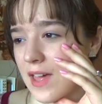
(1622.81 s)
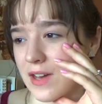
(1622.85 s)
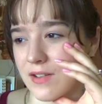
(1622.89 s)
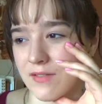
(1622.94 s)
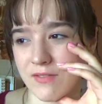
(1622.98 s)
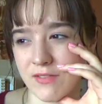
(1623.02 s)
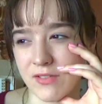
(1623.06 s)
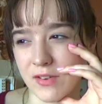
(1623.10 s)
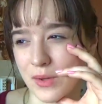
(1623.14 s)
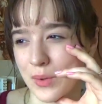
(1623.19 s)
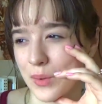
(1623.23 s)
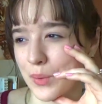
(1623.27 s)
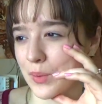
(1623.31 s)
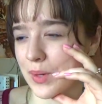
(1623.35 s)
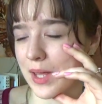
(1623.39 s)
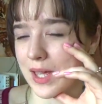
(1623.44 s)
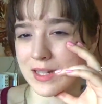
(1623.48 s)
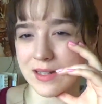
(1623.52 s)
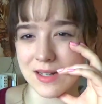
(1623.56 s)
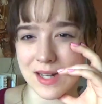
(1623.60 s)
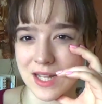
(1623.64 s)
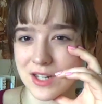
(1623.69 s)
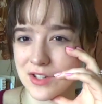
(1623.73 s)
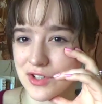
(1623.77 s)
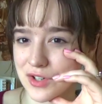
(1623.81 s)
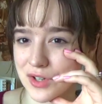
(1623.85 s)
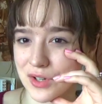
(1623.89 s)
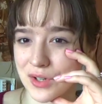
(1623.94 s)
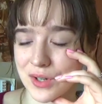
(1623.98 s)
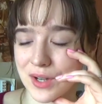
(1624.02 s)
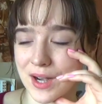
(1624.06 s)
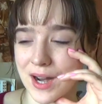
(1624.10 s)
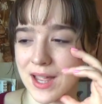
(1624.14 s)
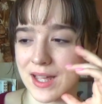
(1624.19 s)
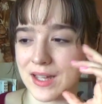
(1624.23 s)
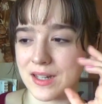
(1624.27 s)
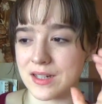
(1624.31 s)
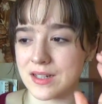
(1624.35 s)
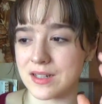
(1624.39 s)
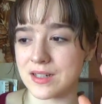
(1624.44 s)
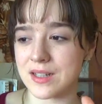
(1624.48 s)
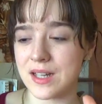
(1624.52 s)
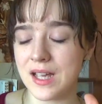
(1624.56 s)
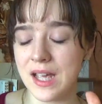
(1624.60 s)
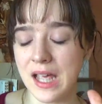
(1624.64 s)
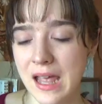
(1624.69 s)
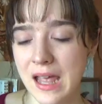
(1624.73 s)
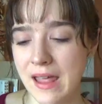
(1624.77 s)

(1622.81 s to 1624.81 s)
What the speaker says: and food and nature, and